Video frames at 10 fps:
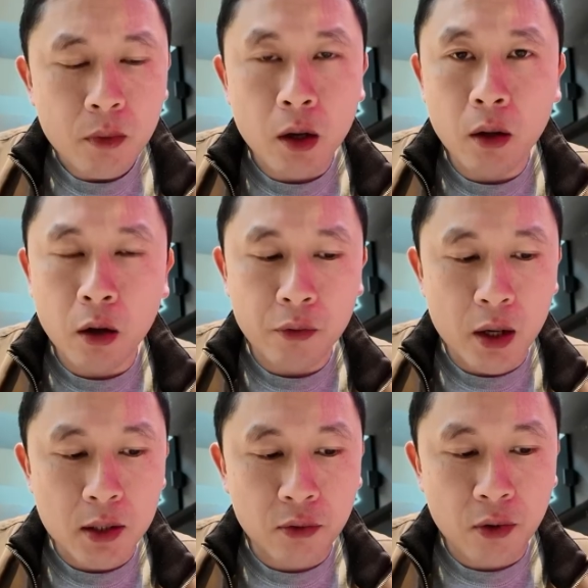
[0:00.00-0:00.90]
a lot of
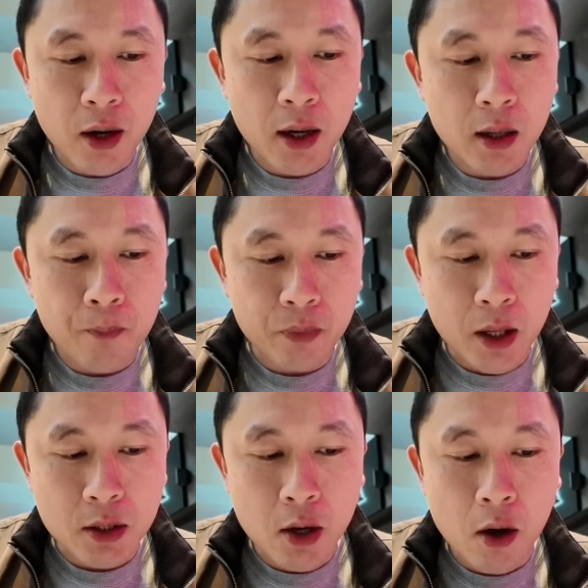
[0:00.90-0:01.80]
it is fried,
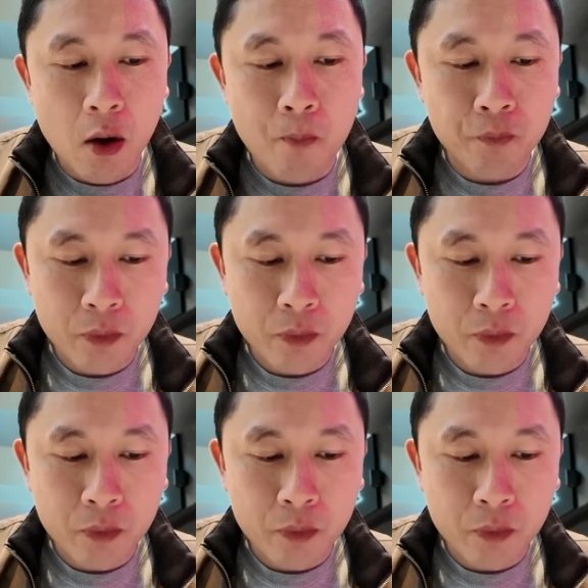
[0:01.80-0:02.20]
it's hot,